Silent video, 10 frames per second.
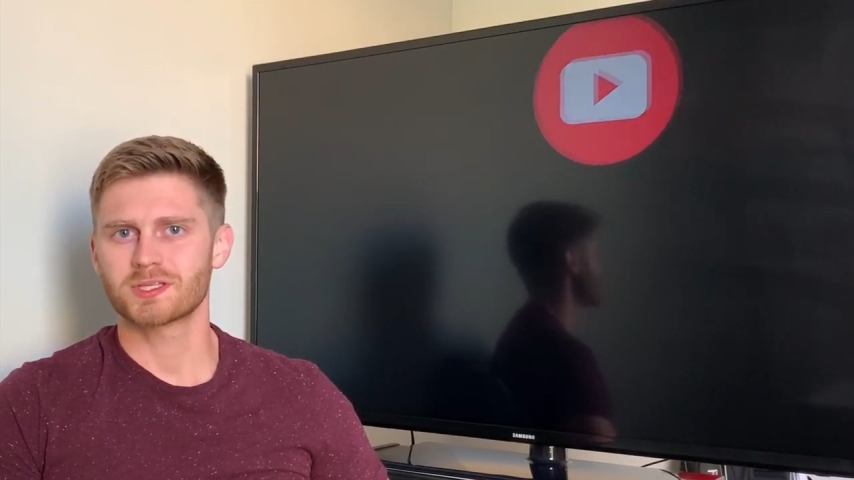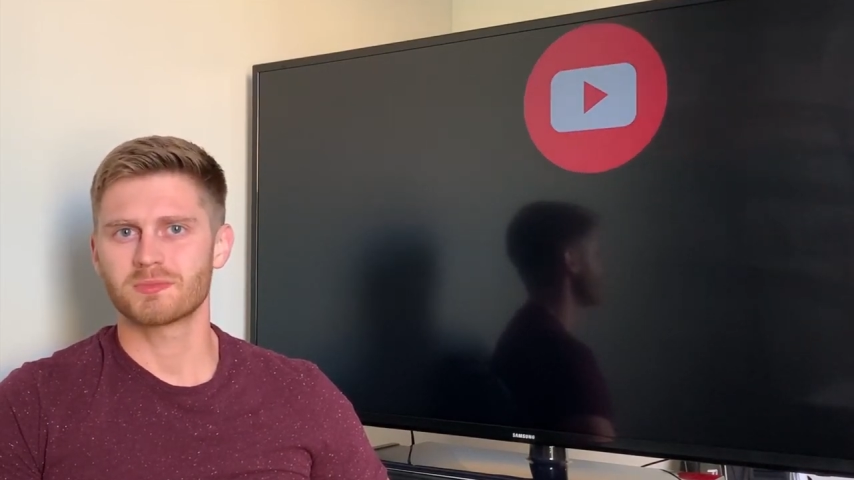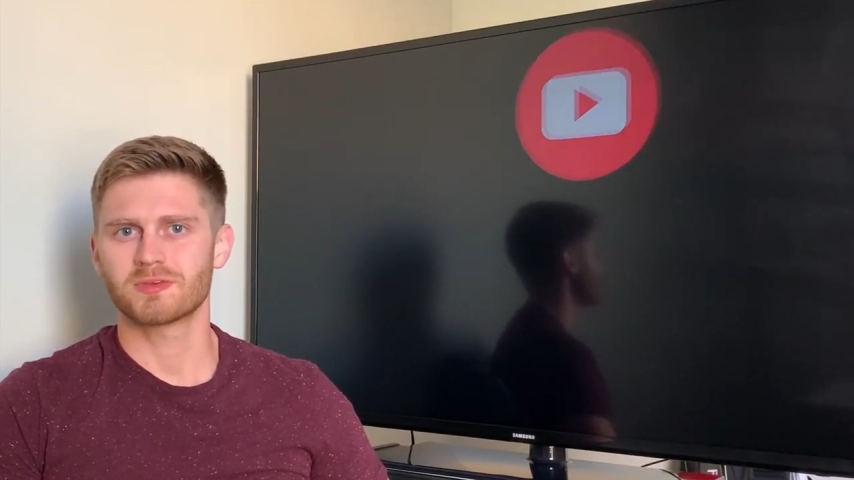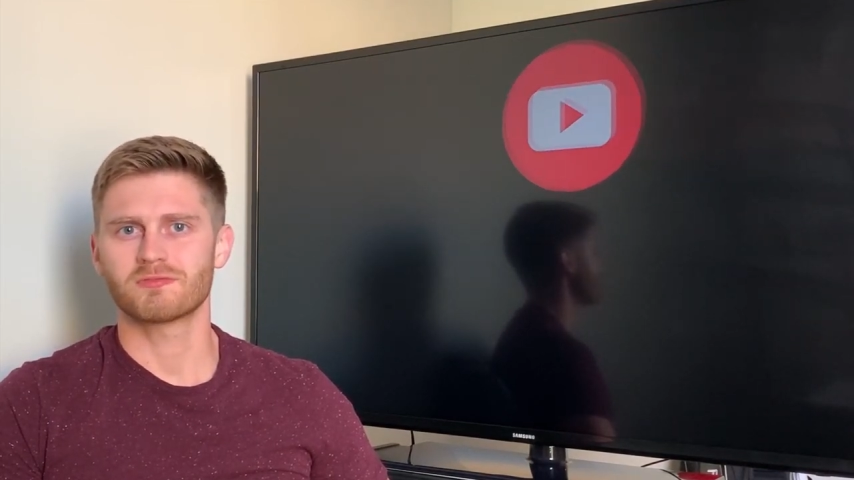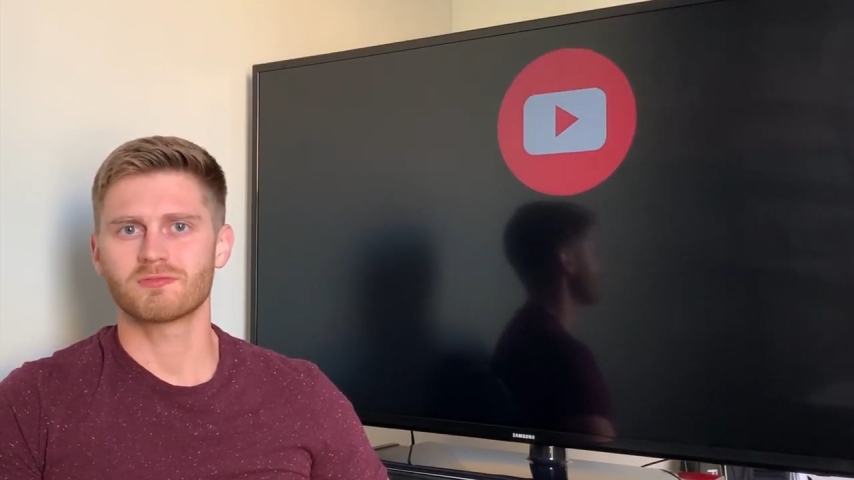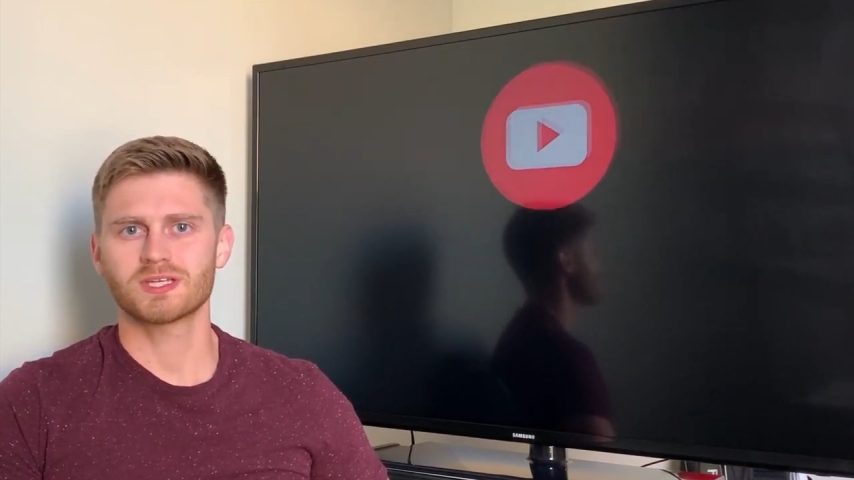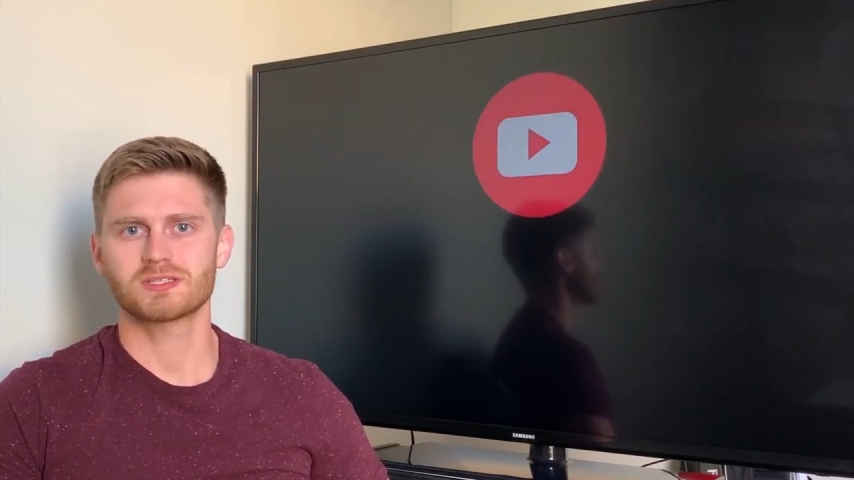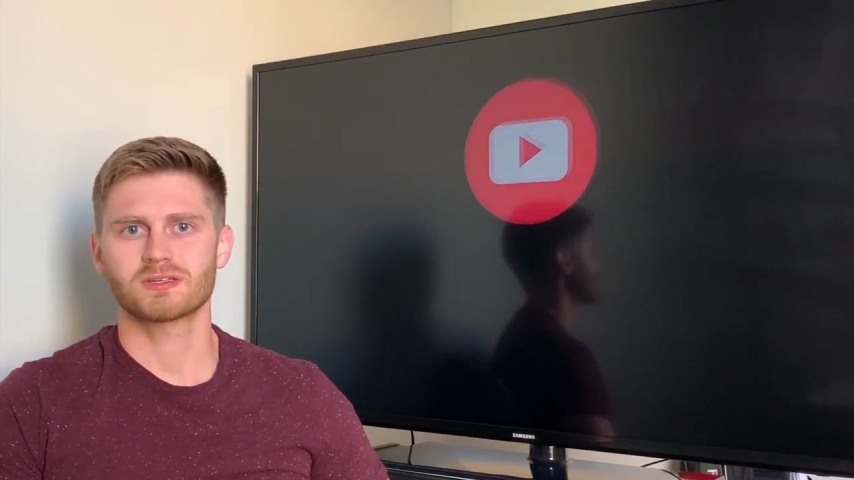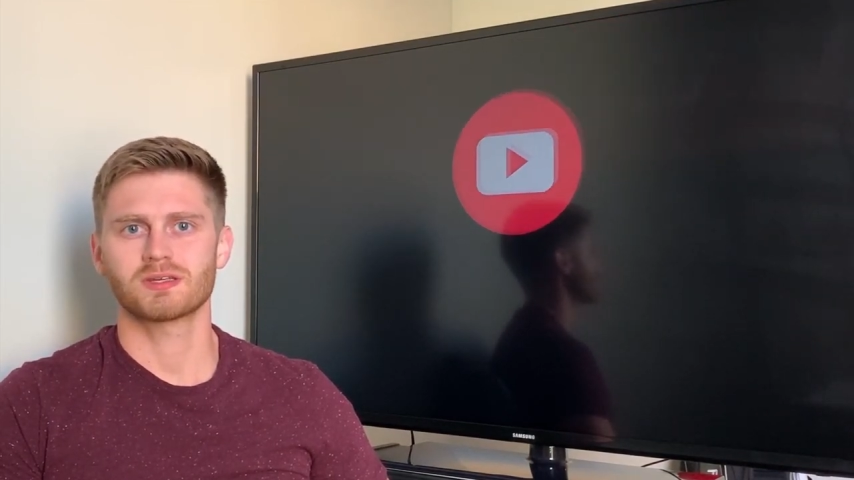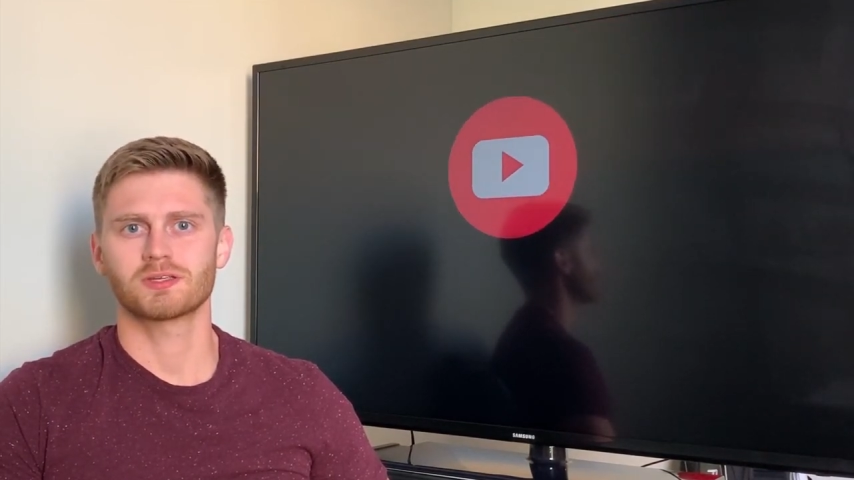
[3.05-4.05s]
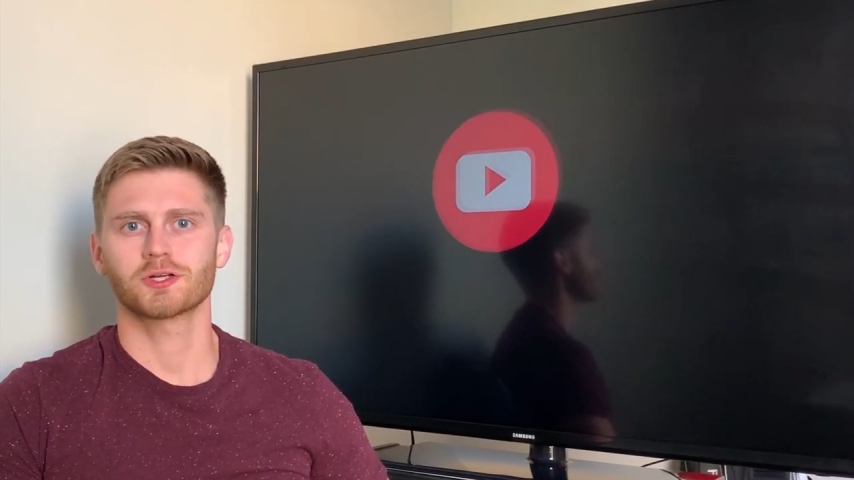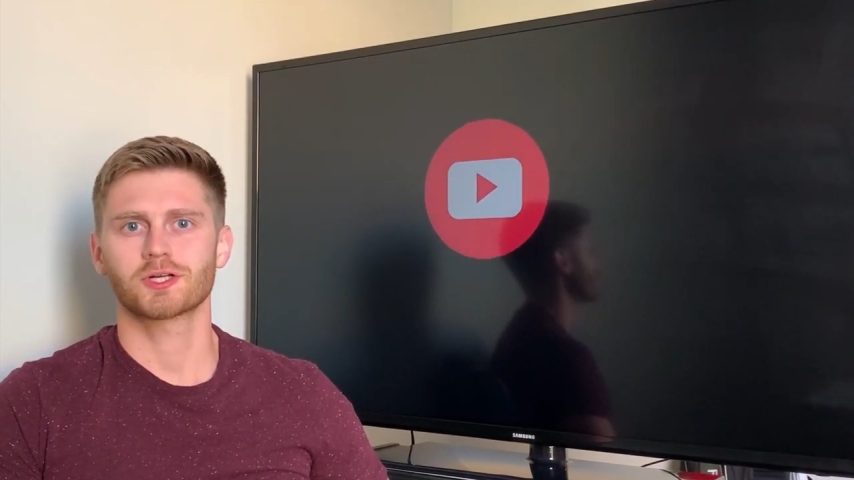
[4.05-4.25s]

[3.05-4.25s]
to be vested in your